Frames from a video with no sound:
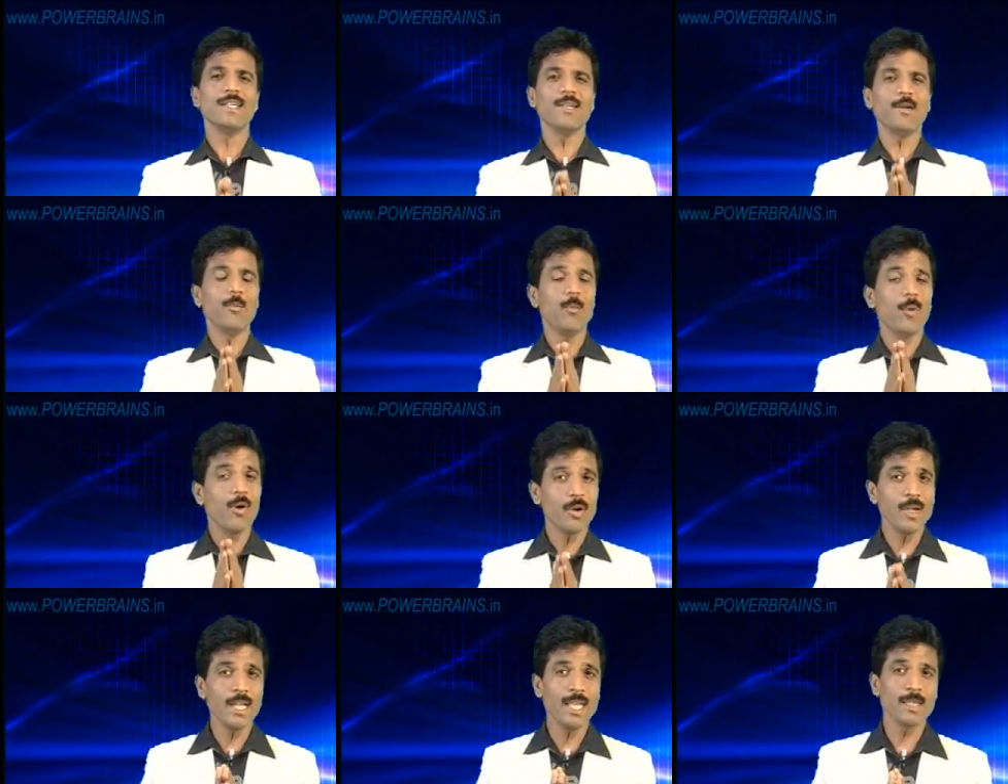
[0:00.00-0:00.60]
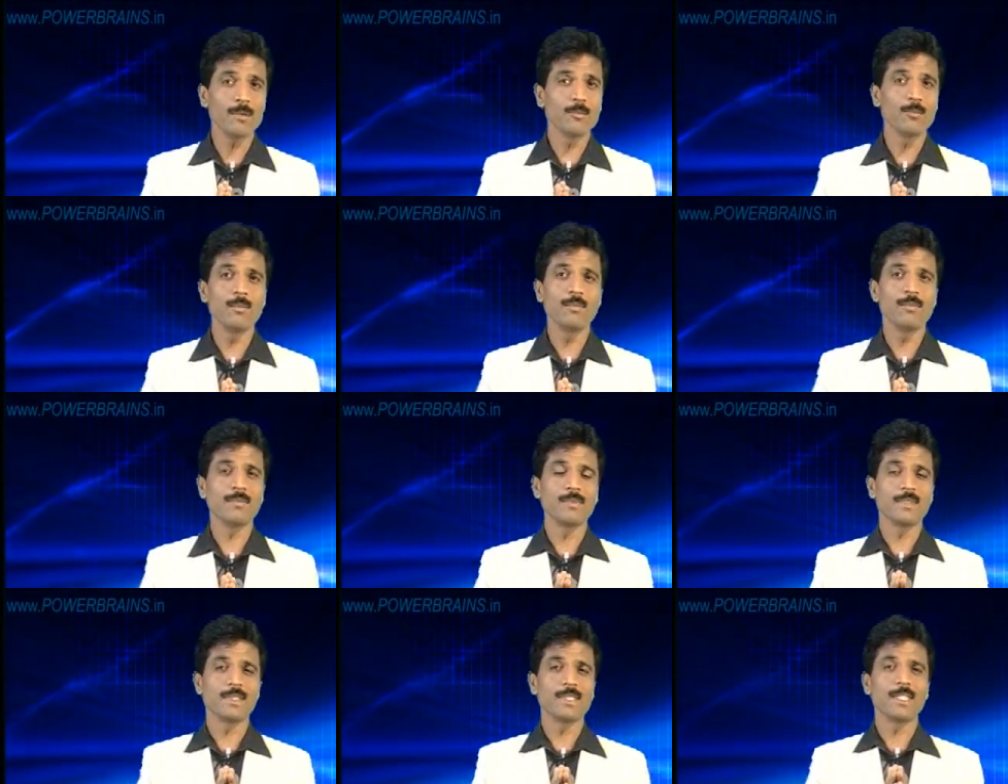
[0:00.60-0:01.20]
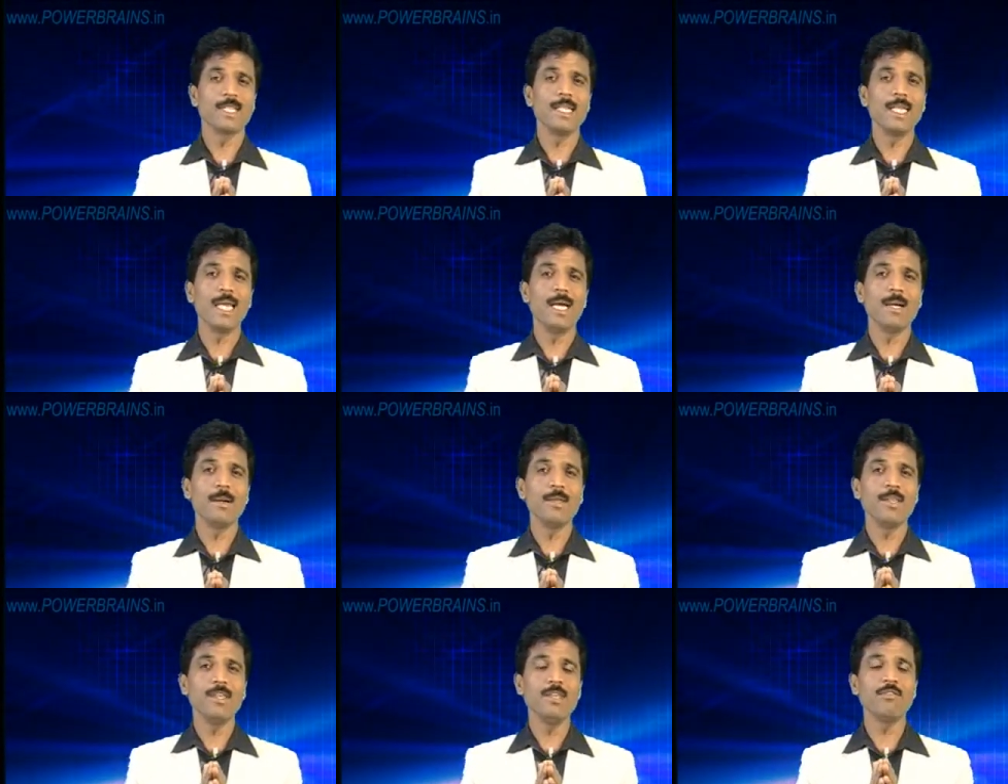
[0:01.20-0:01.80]
Morning
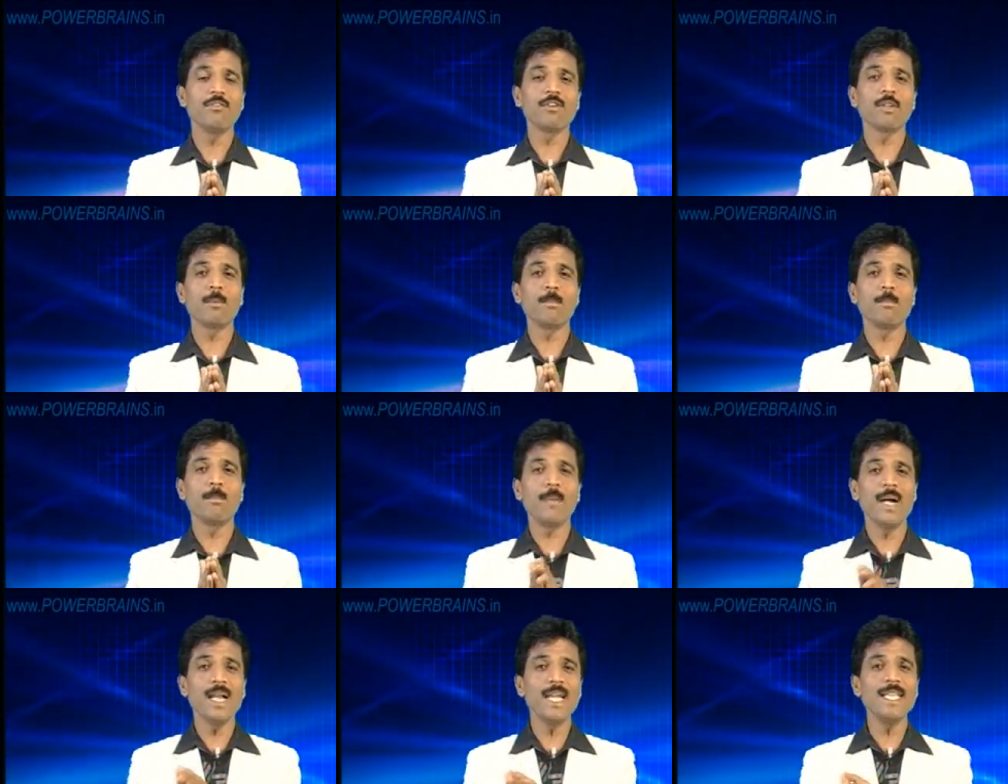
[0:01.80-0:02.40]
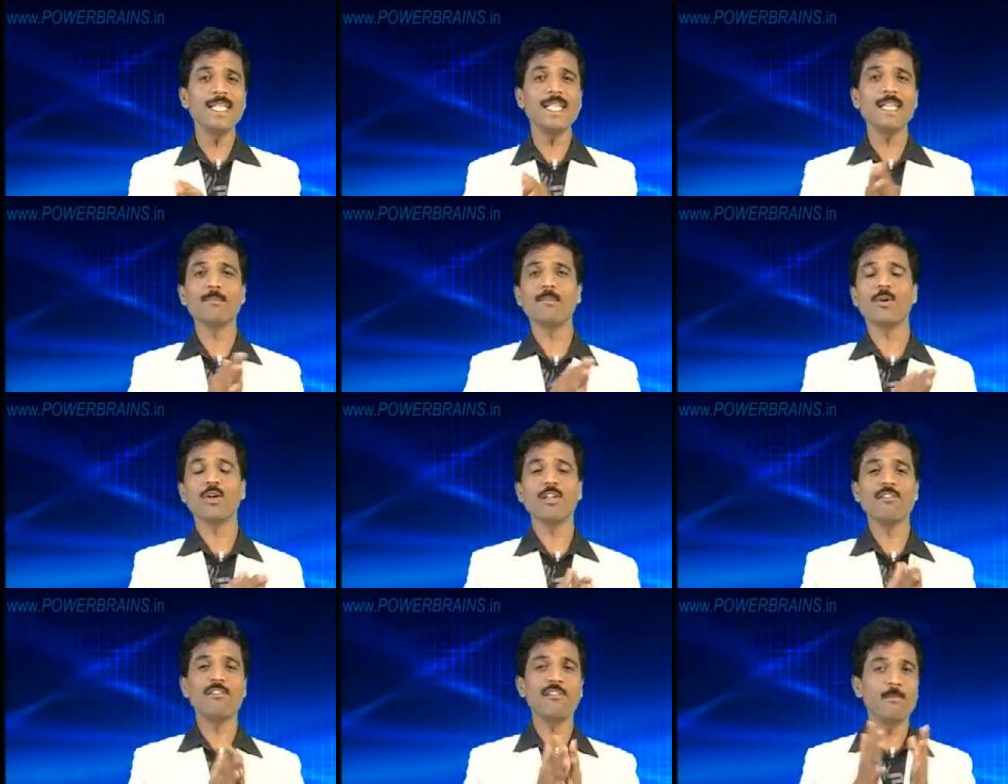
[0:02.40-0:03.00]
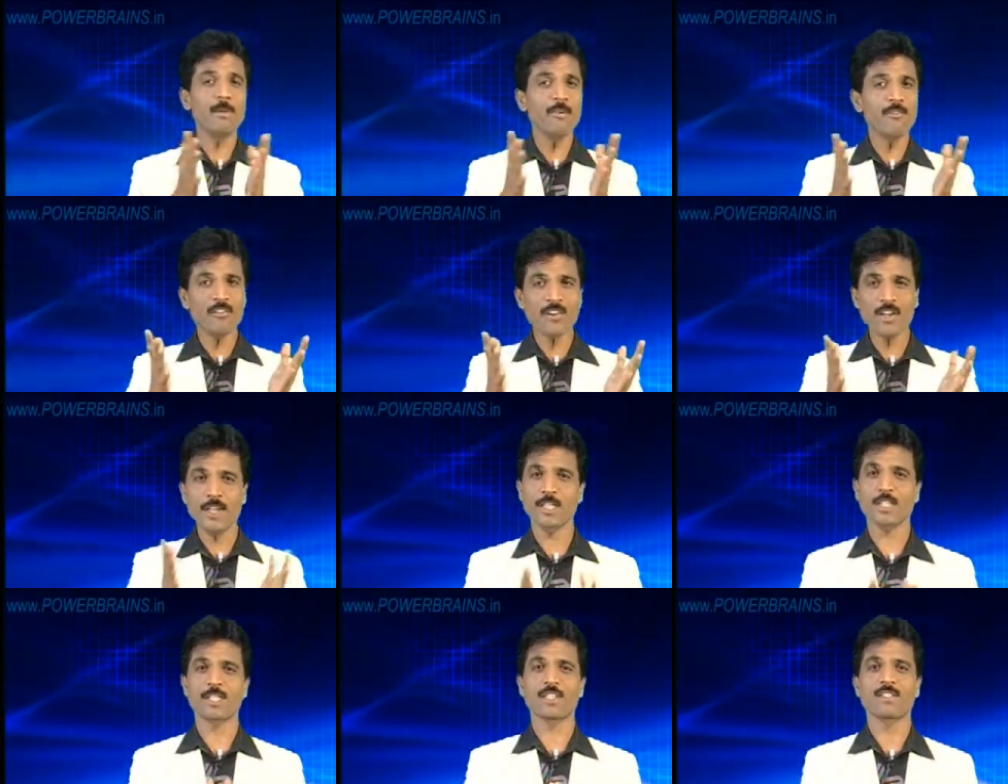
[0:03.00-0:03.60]
your mind and body will be
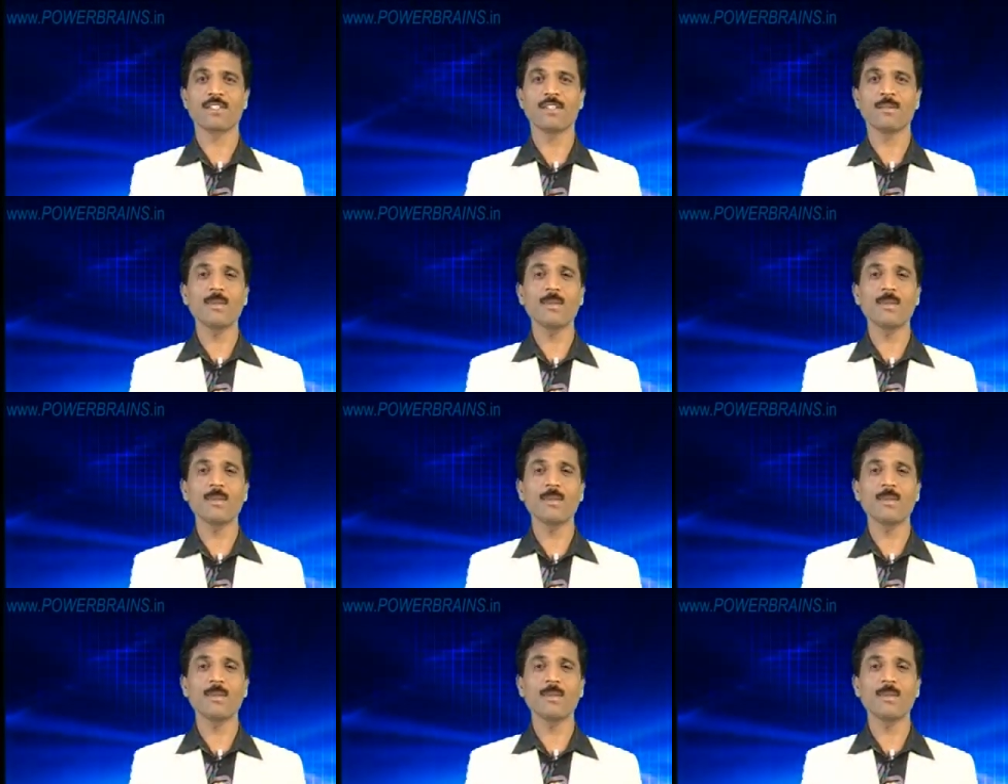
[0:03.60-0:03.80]
fresh,